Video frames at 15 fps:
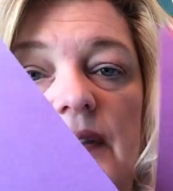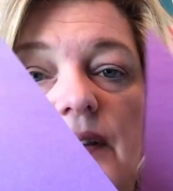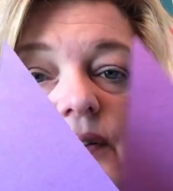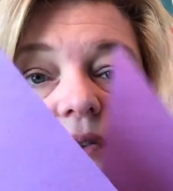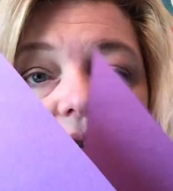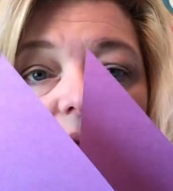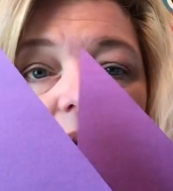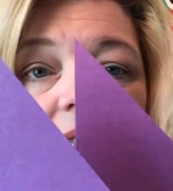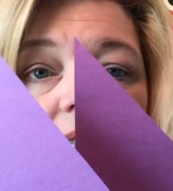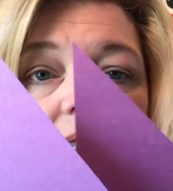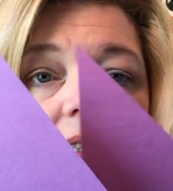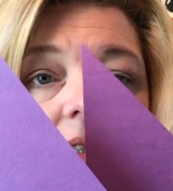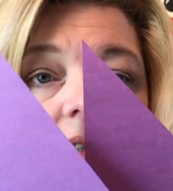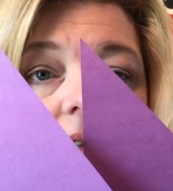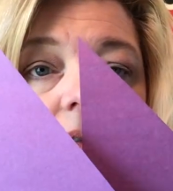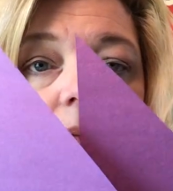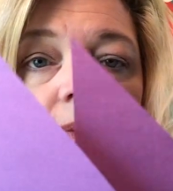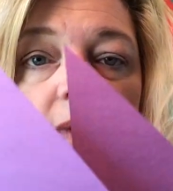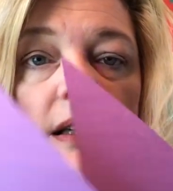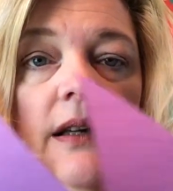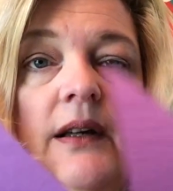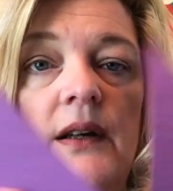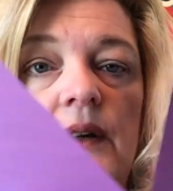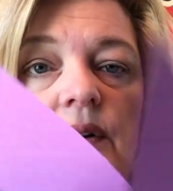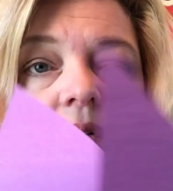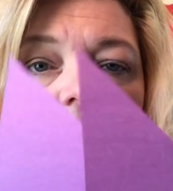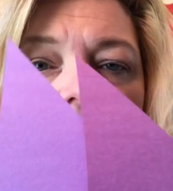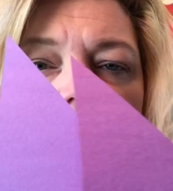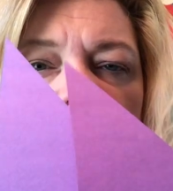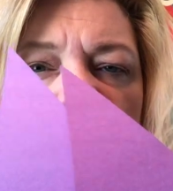They're twinsies.
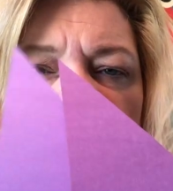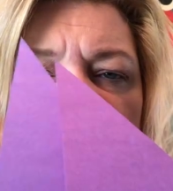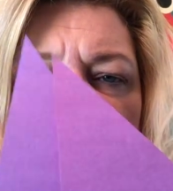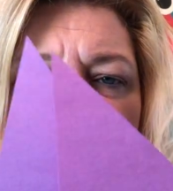What do they call those,